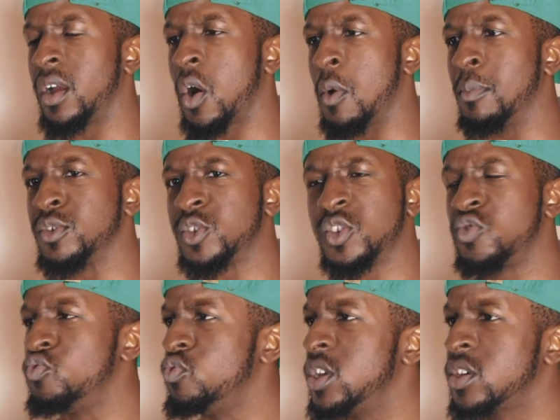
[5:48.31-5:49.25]
almost
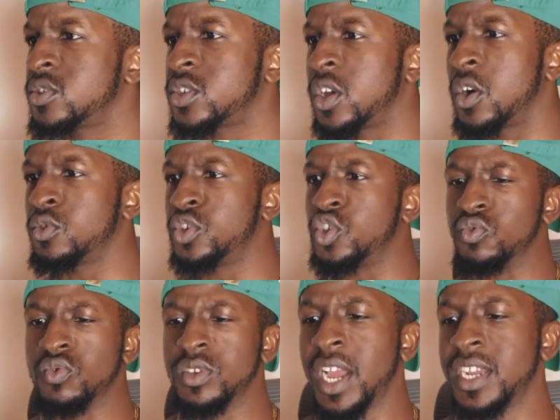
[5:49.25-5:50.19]
2 years ago,
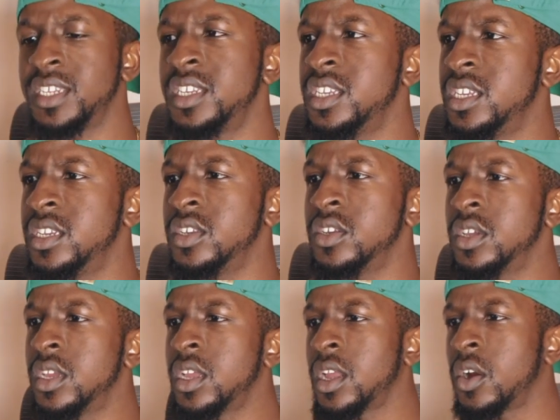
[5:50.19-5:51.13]
June 19,
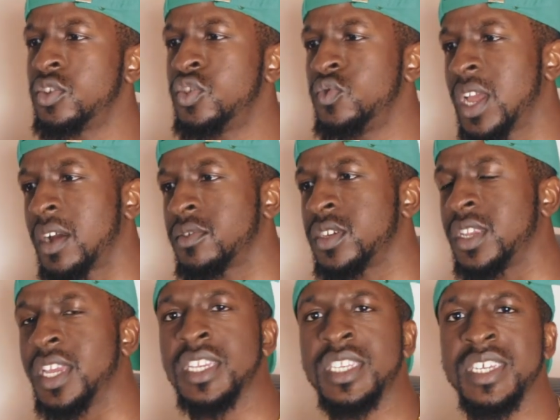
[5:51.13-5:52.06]

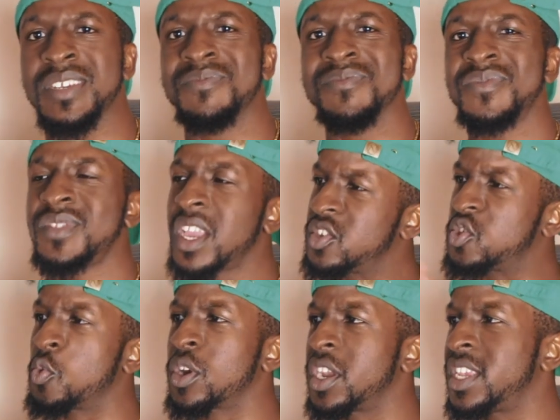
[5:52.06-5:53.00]
2018. And
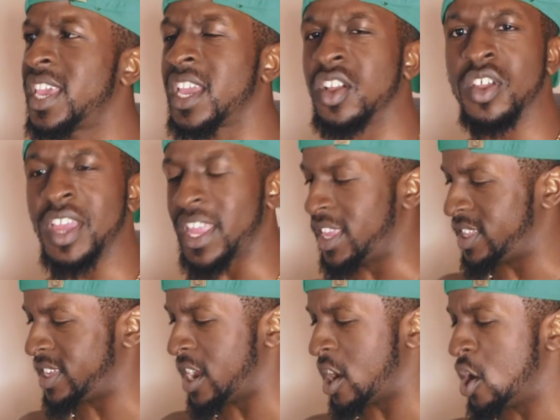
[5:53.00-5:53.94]
so we're gonna take a look at
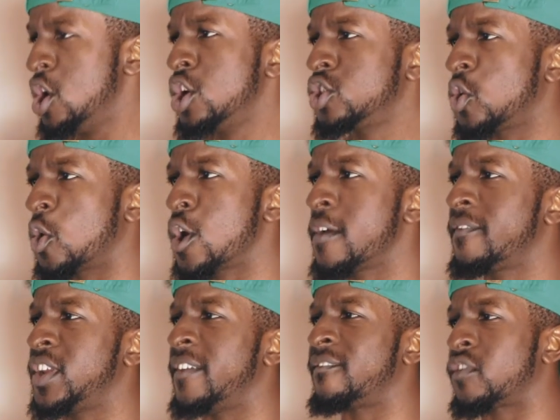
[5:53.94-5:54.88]
this here. So
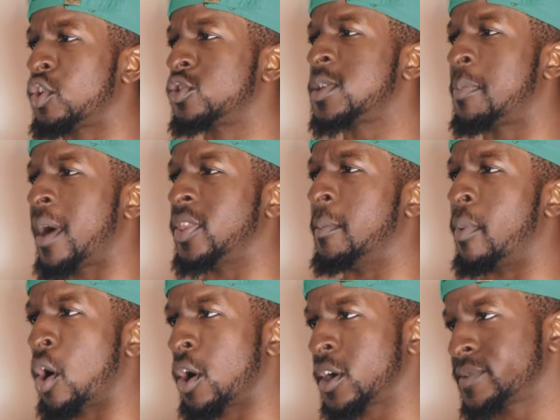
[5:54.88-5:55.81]
Irvin is first up on the
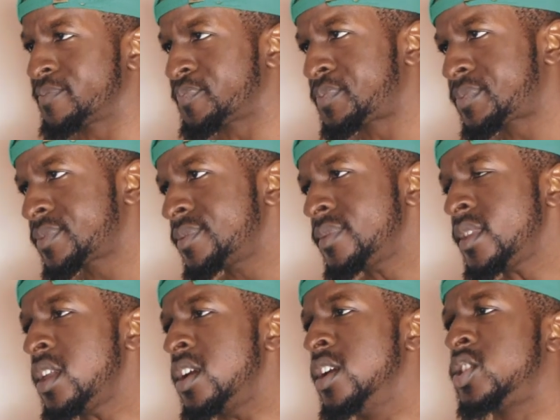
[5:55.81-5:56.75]
bar.
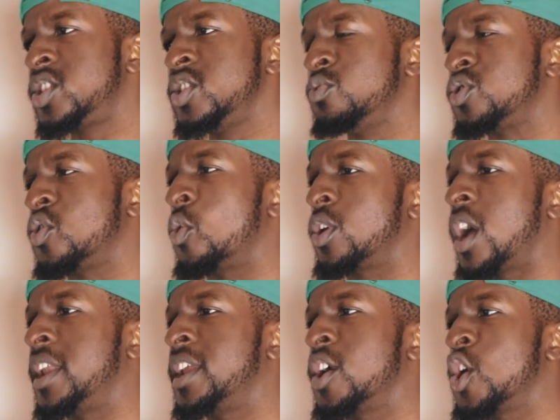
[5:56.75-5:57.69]
Let's see what's going
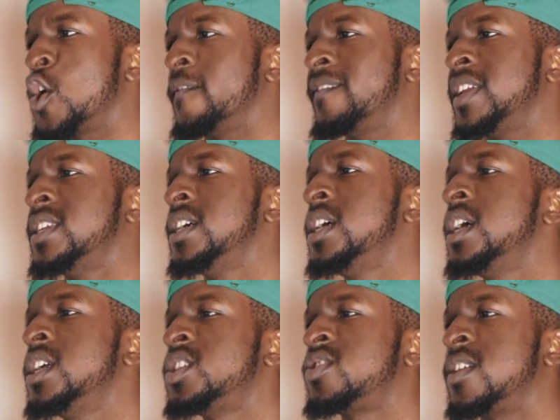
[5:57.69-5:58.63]
on here, Irvin.
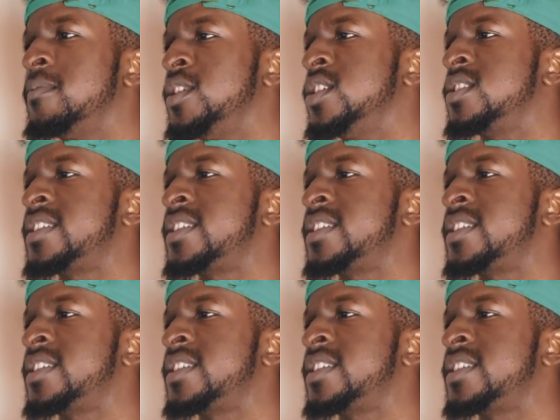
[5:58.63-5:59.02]
Just give me a